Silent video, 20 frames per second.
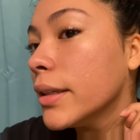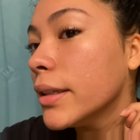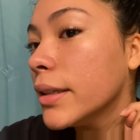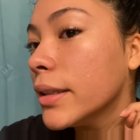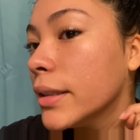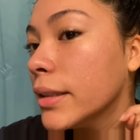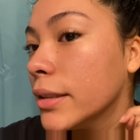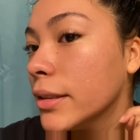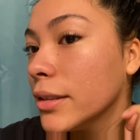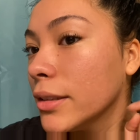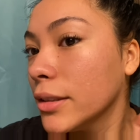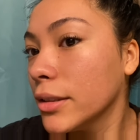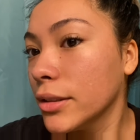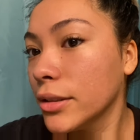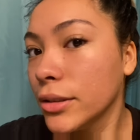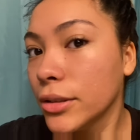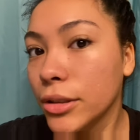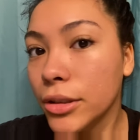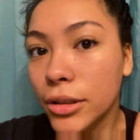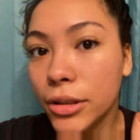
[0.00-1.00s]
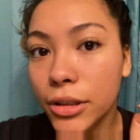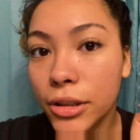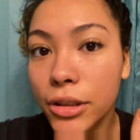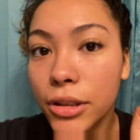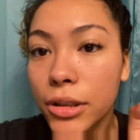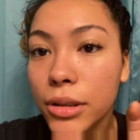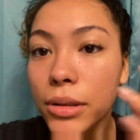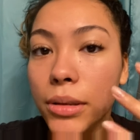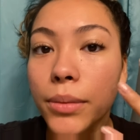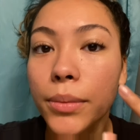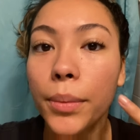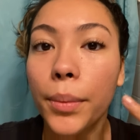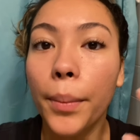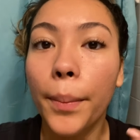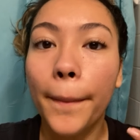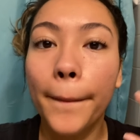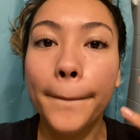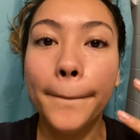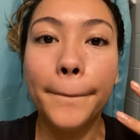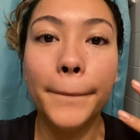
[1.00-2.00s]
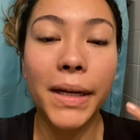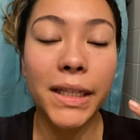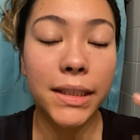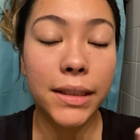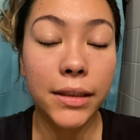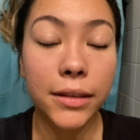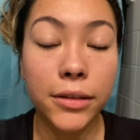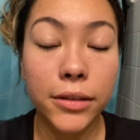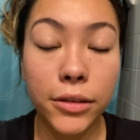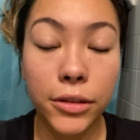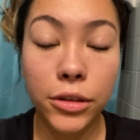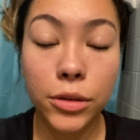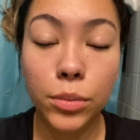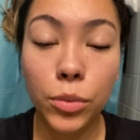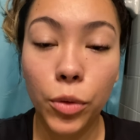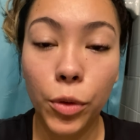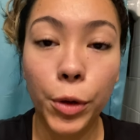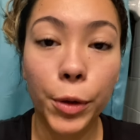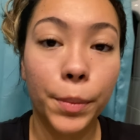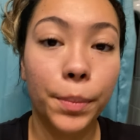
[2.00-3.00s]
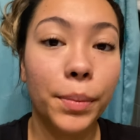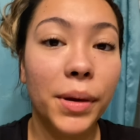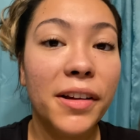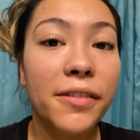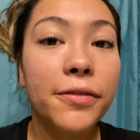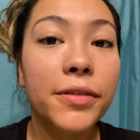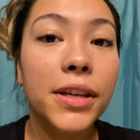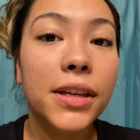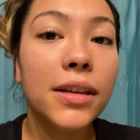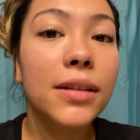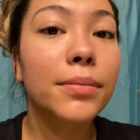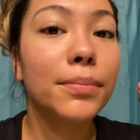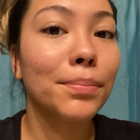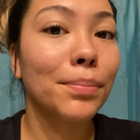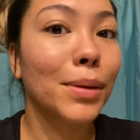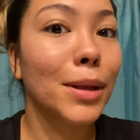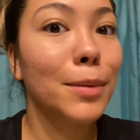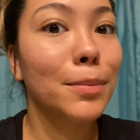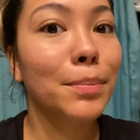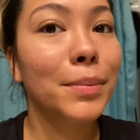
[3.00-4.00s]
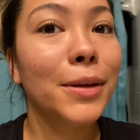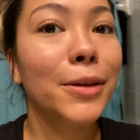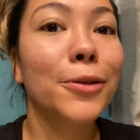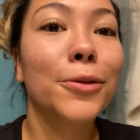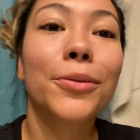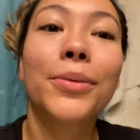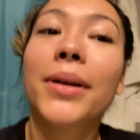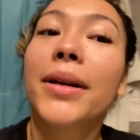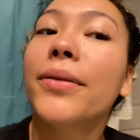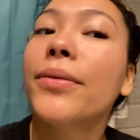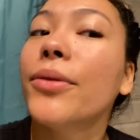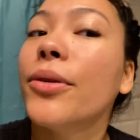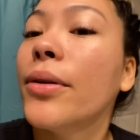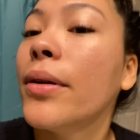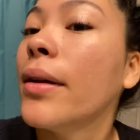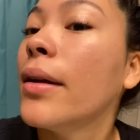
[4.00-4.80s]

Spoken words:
it looks, my skin looks more puffy and plumpy or whatever.